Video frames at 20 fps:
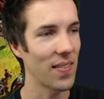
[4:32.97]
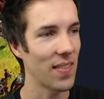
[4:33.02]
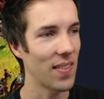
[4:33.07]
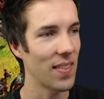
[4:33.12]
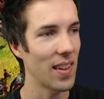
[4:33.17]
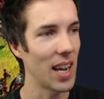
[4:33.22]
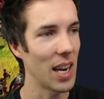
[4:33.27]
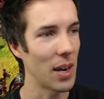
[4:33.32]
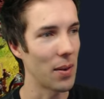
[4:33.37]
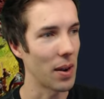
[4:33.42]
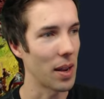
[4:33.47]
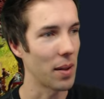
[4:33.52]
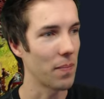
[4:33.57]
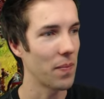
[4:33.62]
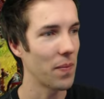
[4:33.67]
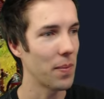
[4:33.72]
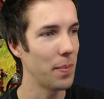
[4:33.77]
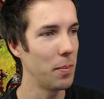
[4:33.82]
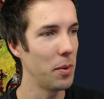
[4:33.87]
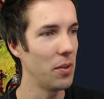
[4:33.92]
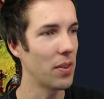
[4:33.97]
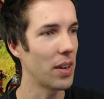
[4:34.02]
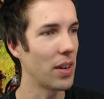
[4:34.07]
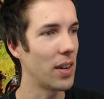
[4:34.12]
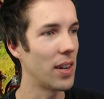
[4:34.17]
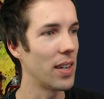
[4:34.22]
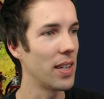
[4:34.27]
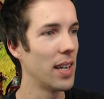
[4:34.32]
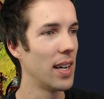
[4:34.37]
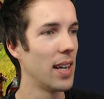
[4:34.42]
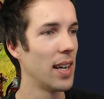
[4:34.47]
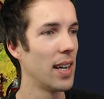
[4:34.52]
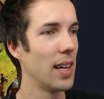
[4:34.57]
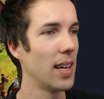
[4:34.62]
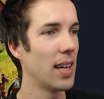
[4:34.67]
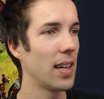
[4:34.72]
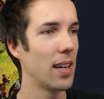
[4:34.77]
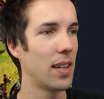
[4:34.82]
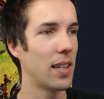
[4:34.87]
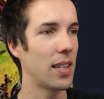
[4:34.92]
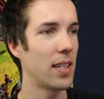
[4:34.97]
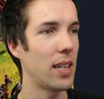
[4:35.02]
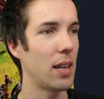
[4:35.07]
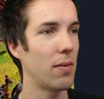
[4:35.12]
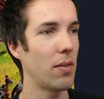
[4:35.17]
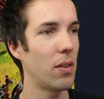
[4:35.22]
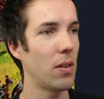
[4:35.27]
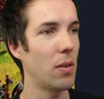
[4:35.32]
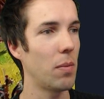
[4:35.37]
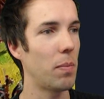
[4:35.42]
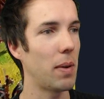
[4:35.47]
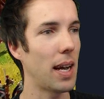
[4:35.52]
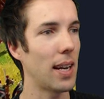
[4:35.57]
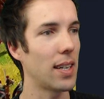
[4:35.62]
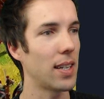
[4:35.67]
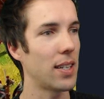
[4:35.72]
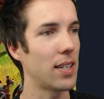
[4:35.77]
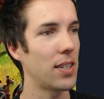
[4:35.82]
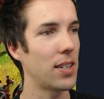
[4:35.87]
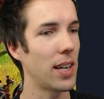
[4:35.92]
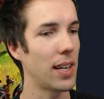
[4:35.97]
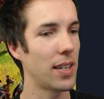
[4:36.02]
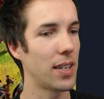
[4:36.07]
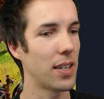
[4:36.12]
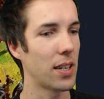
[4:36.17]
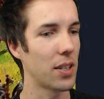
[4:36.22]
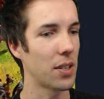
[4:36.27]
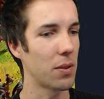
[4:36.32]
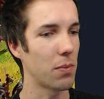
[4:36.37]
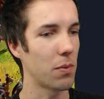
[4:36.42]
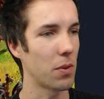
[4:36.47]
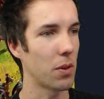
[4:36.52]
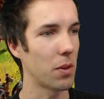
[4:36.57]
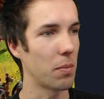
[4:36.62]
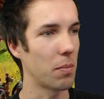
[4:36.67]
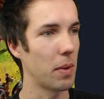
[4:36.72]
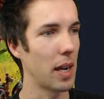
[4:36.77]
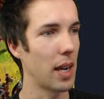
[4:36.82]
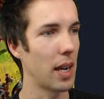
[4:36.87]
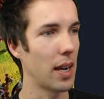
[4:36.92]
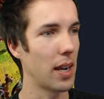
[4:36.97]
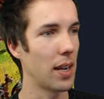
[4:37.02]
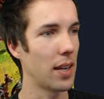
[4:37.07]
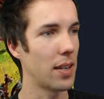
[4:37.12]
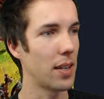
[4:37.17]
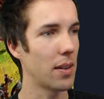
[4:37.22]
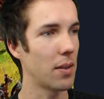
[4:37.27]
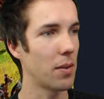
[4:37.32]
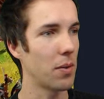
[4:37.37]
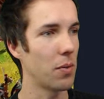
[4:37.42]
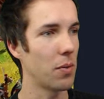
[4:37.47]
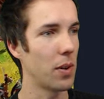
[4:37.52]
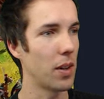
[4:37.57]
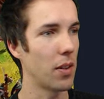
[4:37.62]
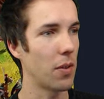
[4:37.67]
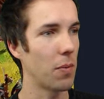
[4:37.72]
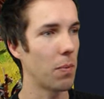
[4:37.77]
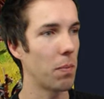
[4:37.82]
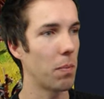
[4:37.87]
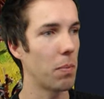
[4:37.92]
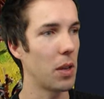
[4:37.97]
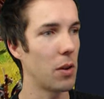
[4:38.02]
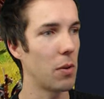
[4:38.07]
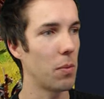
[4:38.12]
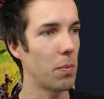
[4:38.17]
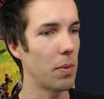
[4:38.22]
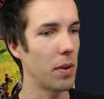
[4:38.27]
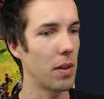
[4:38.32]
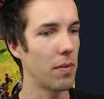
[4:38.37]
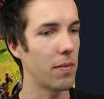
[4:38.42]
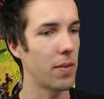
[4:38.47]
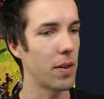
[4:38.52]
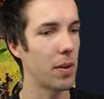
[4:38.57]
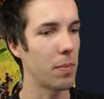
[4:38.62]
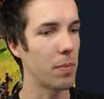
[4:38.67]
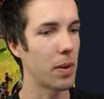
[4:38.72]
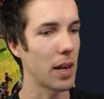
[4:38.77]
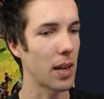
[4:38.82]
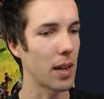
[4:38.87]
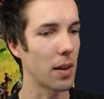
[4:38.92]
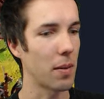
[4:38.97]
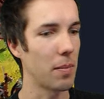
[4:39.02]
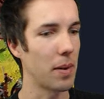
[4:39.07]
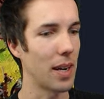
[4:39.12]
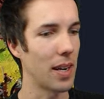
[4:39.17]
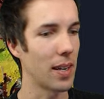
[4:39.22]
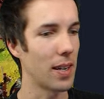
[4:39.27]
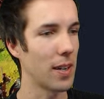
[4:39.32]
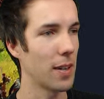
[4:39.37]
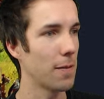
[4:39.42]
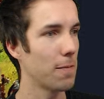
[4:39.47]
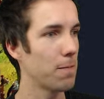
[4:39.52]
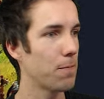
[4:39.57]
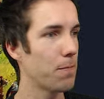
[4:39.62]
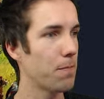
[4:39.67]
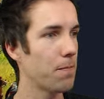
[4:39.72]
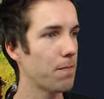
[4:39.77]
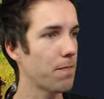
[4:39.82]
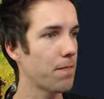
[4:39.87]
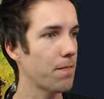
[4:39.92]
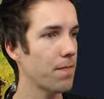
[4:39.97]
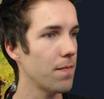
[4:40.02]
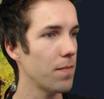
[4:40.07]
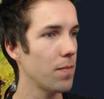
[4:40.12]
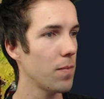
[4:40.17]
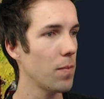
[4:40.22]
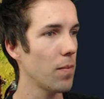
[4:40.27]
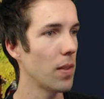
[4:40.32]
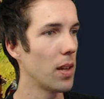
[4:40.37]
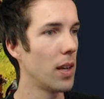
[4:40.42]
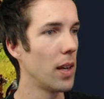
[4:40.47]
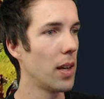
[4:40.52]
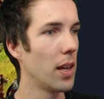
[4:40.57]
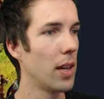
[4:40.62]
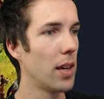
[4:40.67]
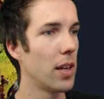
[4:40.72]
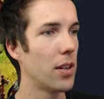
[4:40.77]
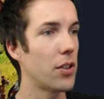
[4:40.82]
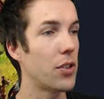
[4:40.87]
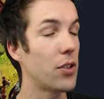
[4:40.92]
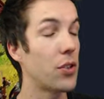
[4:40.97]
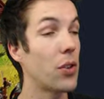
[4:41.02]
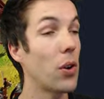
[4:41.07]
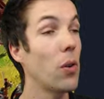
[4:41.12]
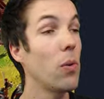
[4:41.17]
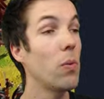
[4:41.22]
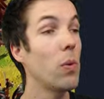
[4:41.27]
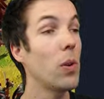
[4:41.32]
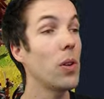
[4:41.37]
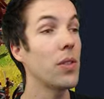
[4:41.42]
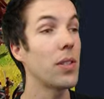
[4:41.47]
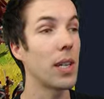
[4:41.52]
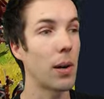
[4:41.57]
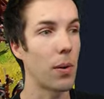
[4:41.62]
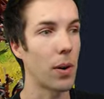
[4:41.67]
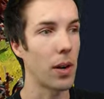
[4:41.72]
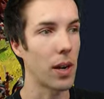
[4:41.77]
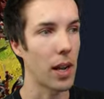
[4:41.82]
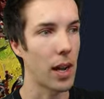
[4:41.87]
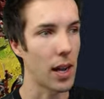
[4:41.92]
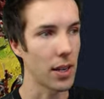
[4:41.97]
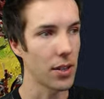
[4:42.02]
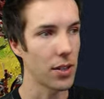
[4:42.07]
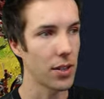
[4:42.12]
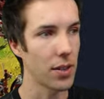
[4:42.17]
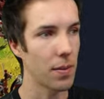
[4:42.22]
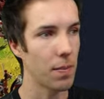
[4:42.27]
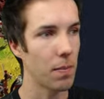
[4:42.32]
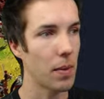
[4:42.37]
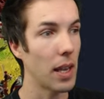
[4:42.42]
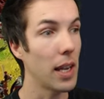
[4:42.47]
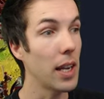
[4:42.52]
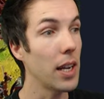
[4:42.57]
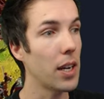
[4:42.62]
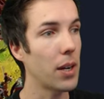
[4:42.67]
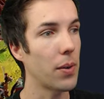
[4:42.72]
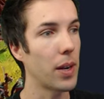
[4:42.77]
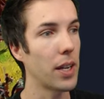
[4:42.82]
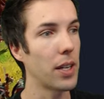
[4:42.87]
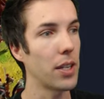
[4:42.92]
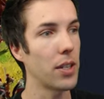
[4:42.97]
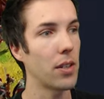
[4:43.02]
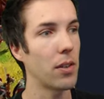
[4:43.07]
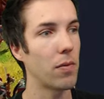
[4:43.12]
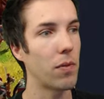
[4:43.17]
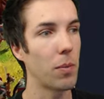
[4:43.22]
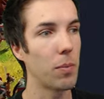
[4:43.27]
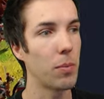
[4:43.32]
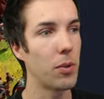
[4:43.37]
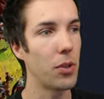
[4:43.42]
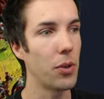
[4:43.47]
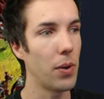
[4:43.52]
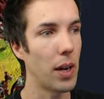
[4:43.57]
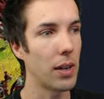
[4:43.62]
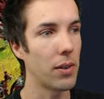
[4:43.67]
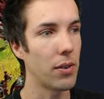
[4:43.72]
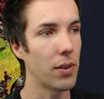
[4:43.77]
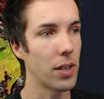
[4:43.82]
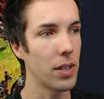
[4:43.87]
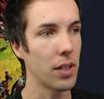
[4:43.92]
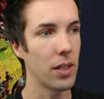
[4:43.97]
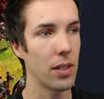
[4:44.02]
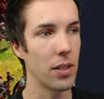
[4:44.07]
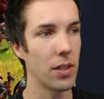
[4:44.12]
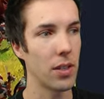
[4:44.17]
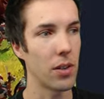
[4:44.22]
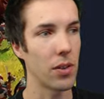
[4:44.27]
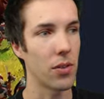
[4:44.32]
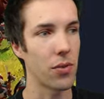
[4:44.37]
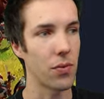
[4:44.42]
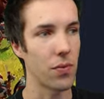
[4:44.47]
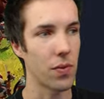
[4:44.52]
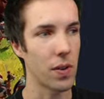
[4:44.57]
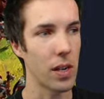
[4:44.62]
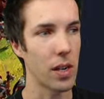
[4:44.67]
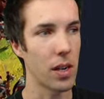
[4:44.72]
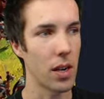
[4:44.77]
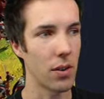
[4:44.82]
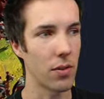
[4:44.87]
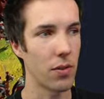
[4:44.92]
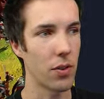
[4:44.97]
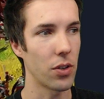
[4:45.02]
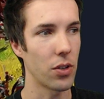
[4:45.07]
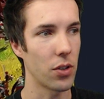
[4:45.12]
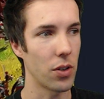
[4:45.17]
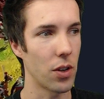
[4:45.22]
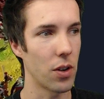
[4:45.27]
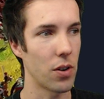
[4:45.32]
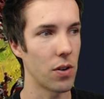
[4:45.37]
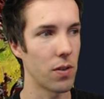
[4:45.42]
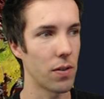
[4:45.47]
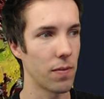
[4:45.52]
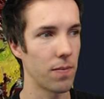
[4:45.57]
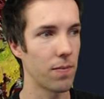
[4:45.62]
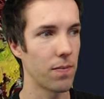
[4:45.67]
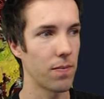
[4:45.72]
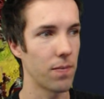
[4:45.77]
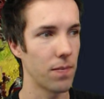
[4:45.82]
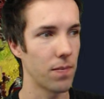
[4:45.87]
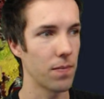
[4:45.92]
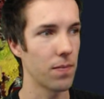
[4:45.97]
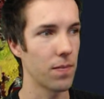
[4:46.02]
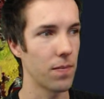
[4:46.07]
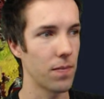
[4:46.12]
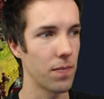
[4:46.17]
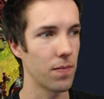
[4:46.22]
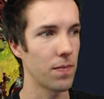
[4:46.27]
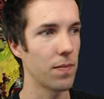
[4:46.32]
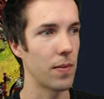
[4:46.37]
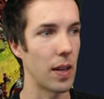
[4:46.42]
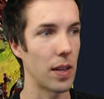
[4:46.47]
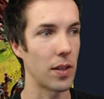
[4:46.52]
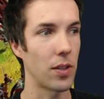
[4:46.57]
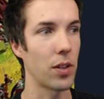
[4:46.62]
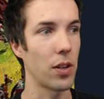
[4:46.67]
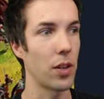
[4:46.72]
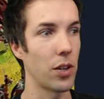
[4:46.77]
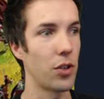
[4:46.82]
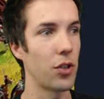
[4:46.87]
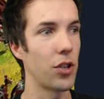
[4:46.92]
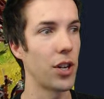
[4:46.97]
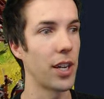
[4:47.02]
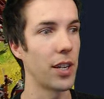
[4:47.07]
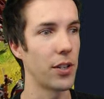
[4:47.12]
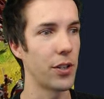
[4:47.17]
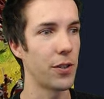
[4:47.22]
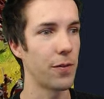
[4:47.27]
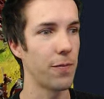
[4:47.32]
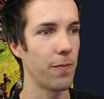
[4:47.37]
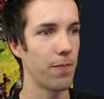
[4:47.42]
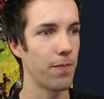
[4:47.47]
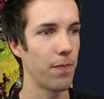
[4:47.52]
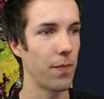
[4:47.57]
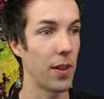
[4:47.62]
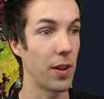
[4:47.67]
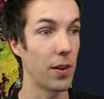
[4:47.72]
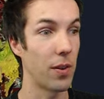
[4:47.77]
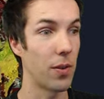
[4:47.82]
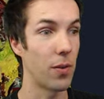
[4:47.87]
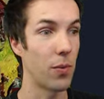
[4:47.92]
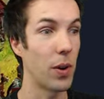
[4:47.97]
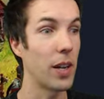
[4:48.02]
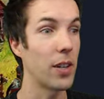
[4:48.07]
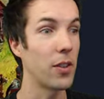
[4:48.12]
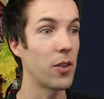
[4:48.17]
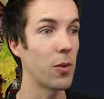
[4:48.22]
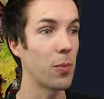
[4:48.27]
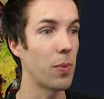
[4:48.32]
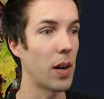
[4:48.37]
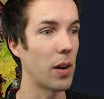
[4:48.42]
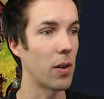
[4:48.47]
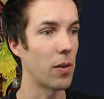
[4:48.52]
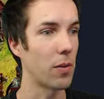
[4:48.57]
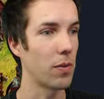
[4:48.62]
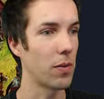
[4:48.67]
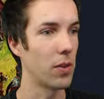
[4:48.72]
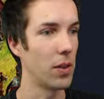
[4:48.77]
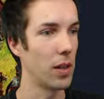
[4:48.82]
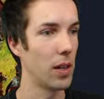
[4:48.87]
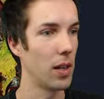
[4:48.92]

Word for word: Anyway, moving on. Several balance changes were made with P O P feedback in mind. Stonewall tower cast increased from two hundred to three hundred stone. That's a good change. They're way too powerful.